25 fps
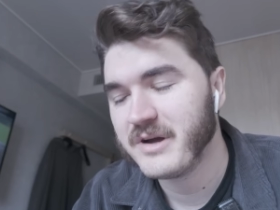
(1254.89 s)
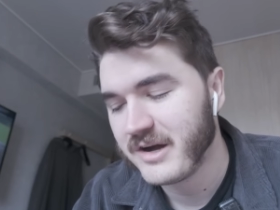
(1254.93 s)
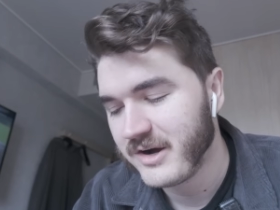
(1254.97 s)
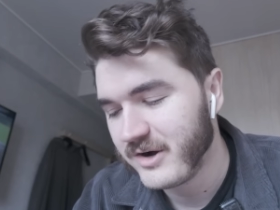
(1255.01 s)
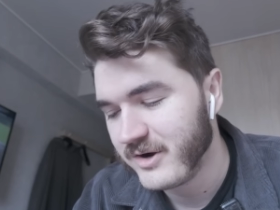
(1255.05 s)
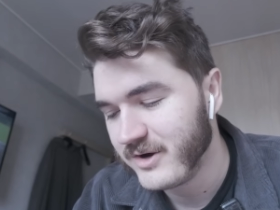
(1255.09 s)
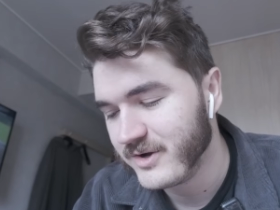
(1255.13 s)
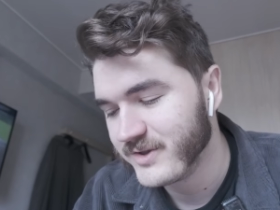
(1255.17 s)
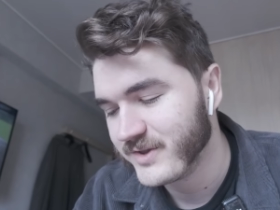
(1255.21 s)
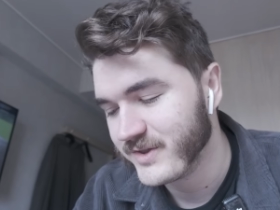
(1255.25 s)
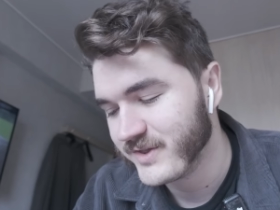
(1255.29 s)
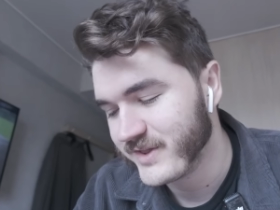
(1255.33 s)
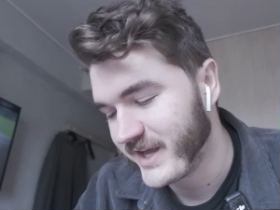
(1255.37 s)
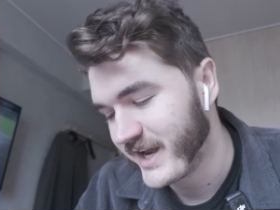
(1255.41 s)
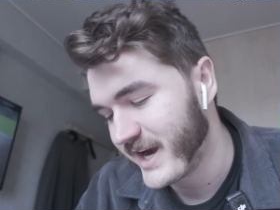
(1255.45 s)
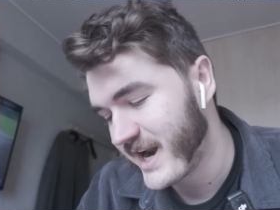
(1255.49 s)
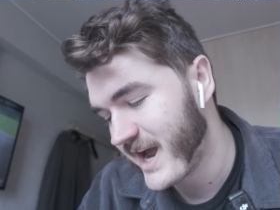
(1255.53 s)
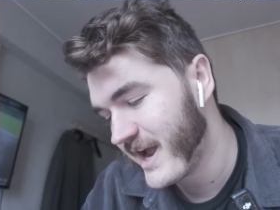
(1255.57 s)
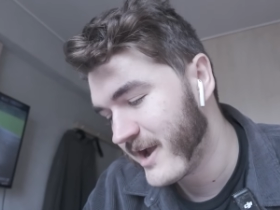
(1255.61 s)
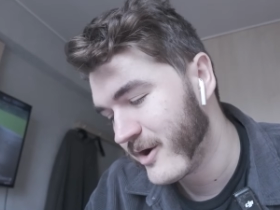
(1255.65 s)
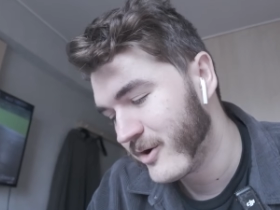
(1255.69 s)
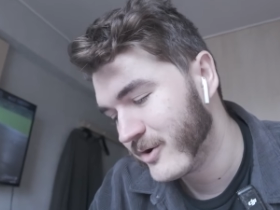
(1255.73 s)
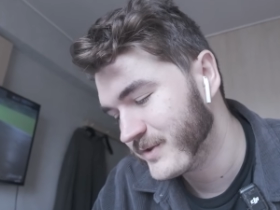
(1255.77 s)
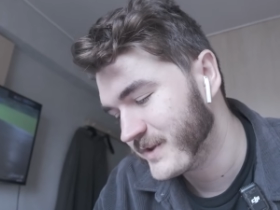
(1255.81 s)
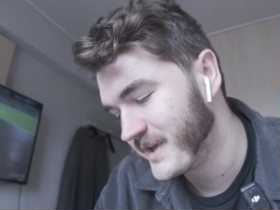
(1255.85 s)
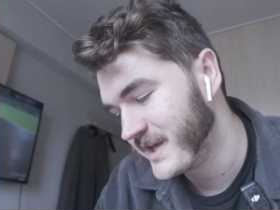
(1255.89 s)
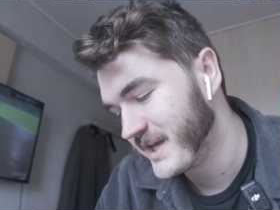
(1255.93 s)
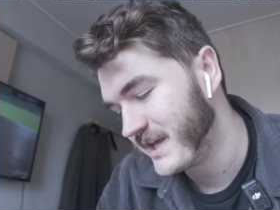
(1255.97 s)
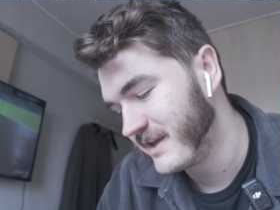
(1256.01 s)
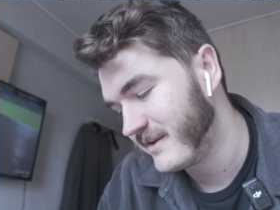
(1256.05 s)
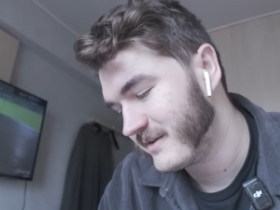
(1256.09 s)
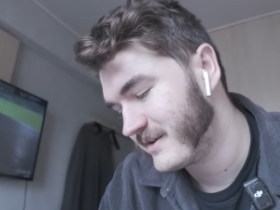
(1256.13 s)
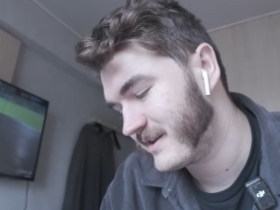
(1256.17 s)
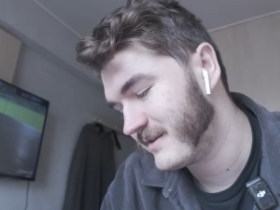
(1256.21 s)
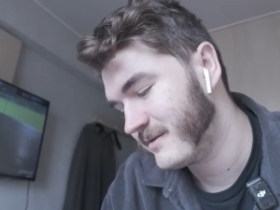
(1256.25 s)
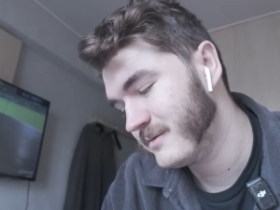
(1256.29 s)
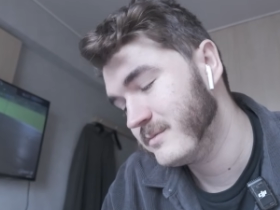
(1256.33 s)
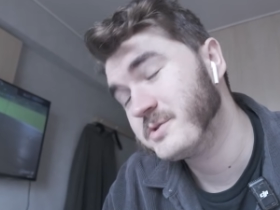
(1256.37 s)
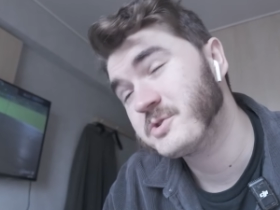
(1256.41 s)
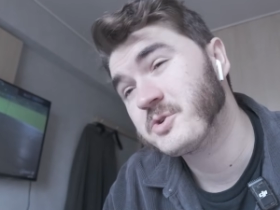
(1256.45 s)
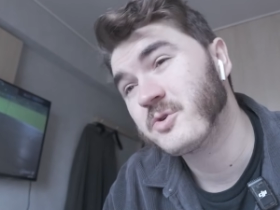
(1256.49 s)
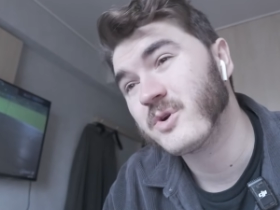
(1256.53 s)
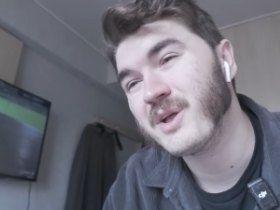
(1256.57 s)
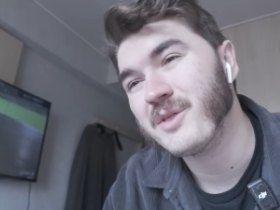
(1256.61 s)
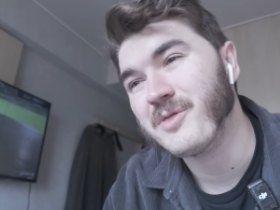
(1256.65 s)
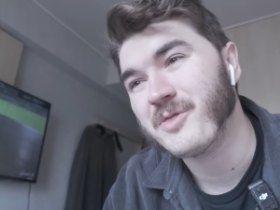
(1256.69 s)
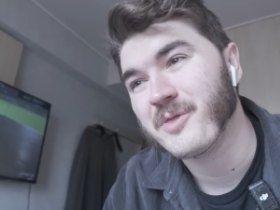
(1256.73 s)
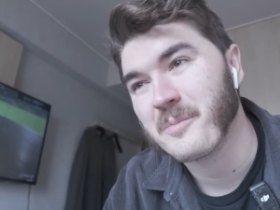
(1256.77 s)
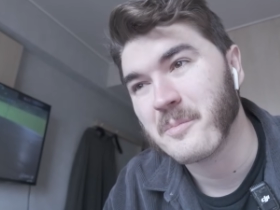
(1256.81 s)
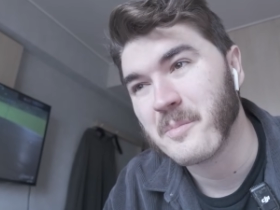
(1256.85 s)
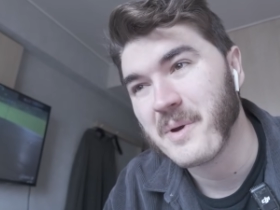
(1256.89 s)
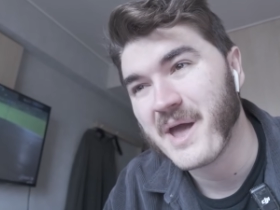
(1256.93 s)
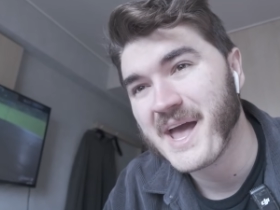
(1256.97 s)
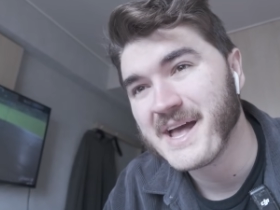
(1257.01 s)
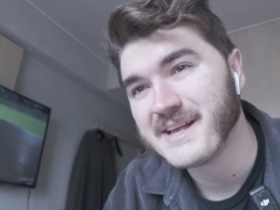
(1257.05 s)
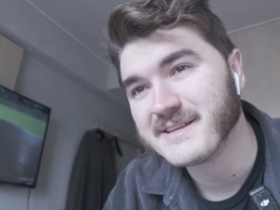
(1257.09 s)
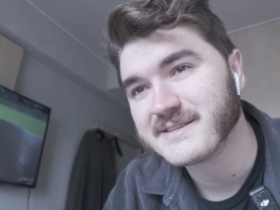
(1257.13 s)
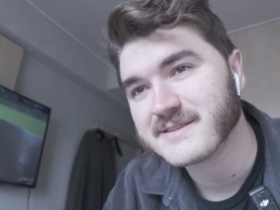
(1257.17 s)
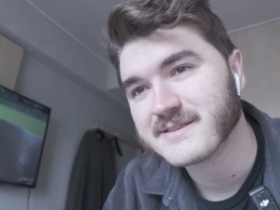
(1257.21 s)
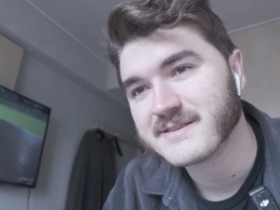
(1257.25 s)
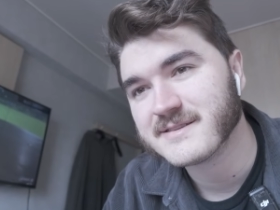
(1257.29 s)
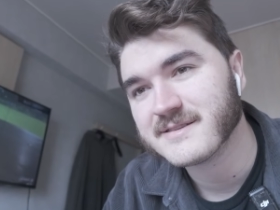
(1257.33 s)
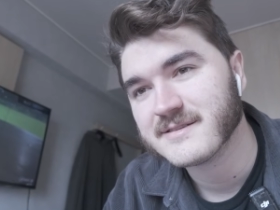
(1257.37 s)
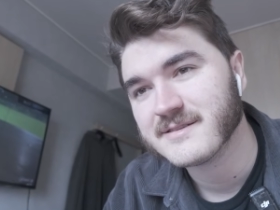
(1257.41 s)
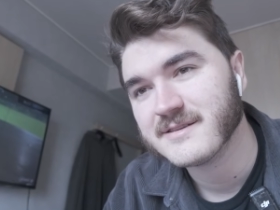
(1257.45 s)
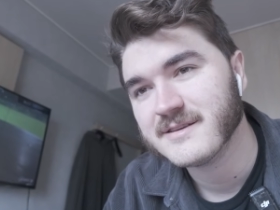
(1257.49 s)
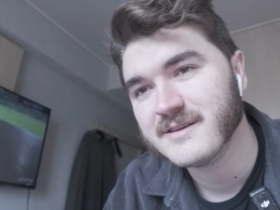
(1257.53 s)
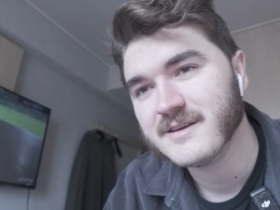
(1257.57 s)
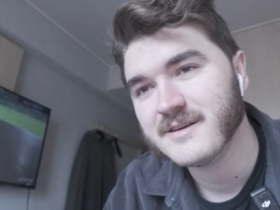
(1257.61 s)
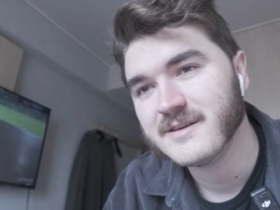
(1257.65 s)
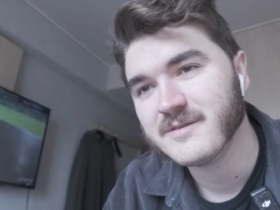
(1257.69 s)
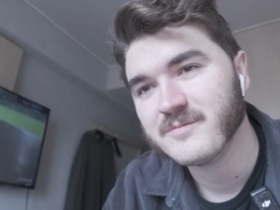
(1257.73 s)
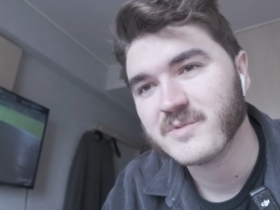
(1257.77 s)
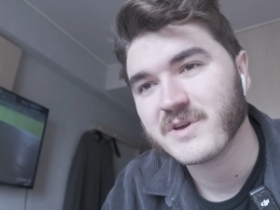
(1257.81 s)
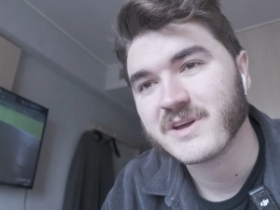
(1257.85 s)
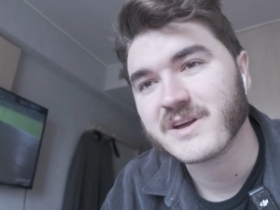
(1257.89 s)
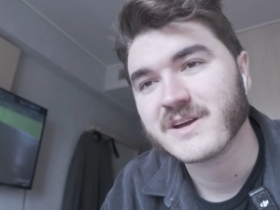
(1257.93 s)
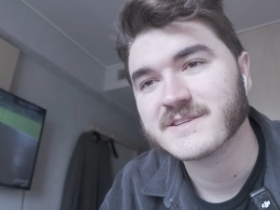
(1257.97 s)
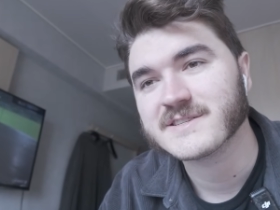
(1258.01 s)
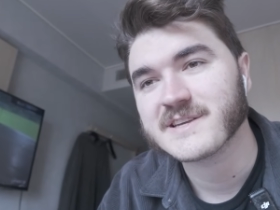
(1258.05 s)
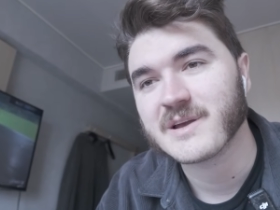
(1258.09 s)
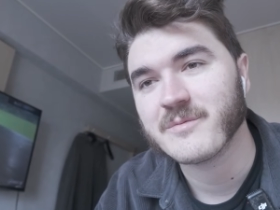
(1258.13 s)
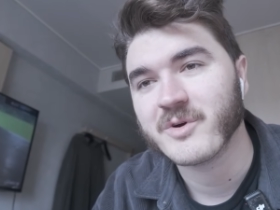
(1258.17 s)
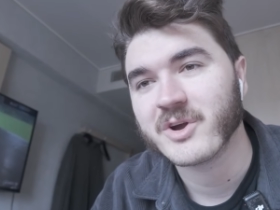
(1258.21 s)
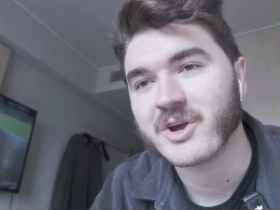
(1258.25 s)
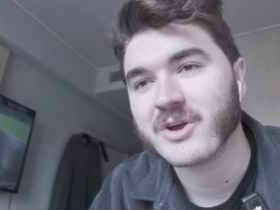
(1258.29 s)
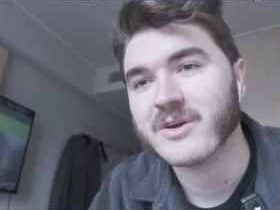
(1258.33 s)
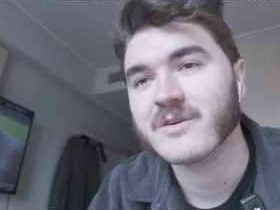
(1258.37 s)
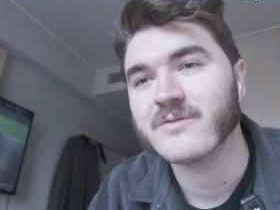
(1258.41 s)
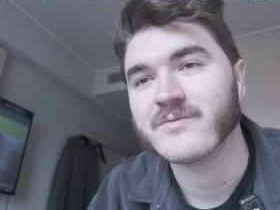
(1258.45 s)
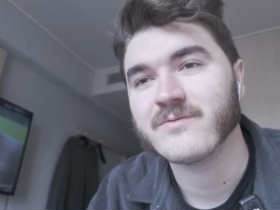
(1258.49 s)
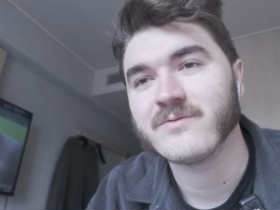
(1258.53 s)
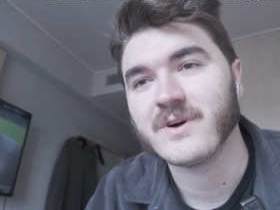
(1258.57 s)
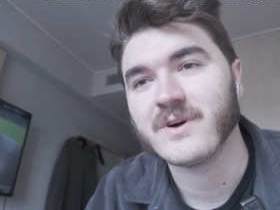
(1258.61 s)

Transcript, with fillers: on that I only treat the best because I'm a good